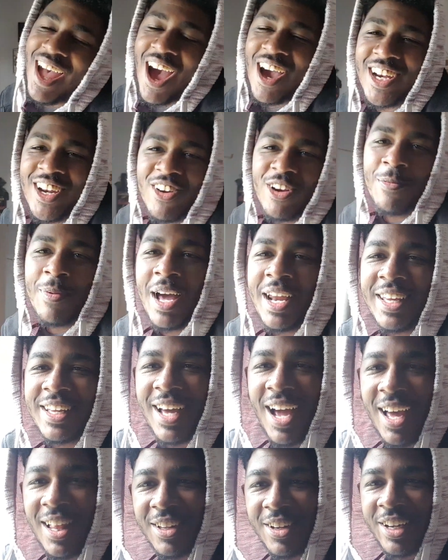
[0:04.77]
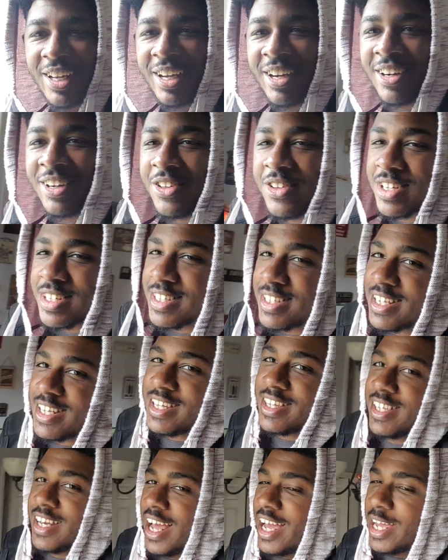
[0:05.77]
Howdy everybody, Kyler here. You can
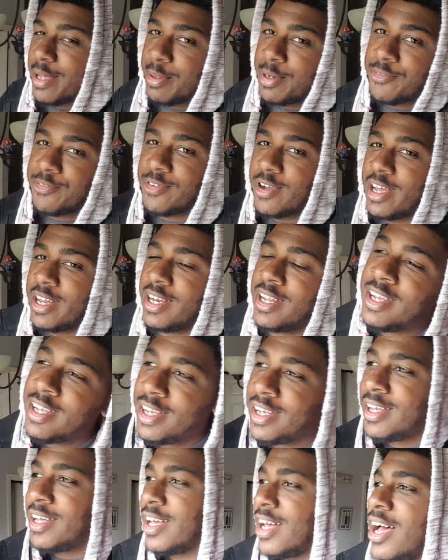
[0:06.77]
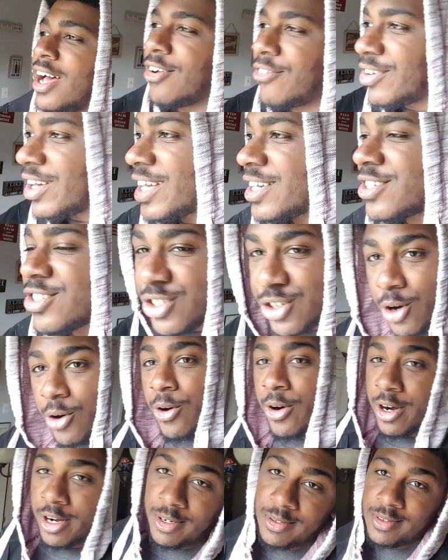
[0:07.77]
see that I am in front of a
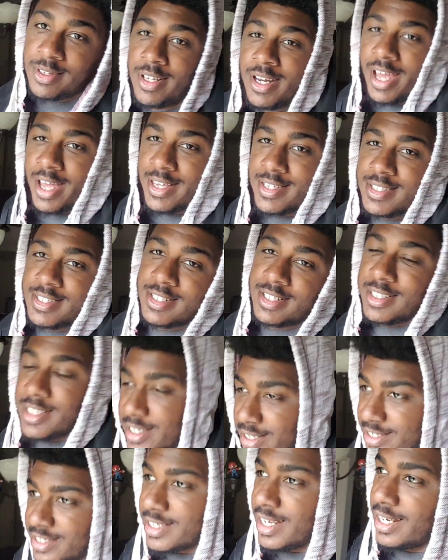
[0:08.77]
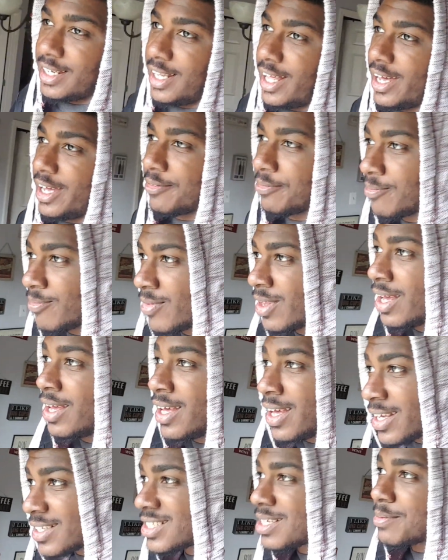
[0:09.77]
door that has the good sunlight.
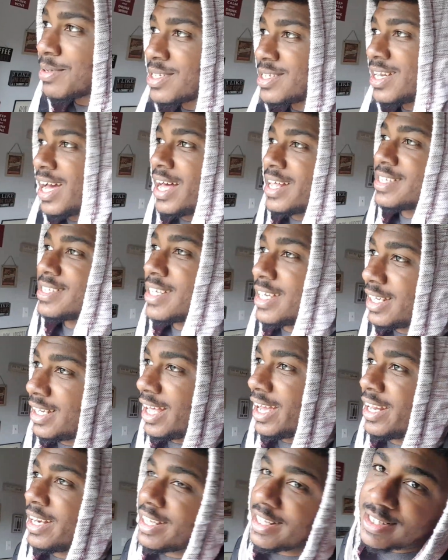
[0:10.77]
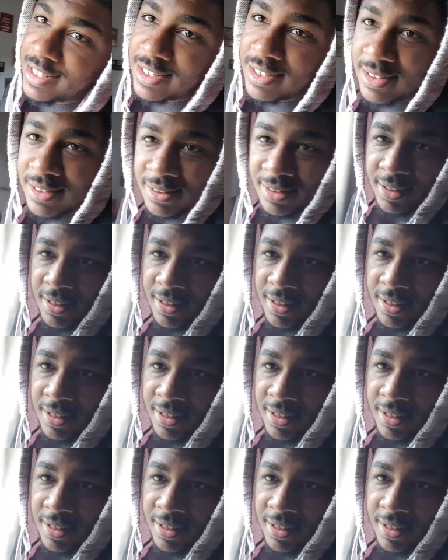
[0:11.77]
Except it's not sunlight, it's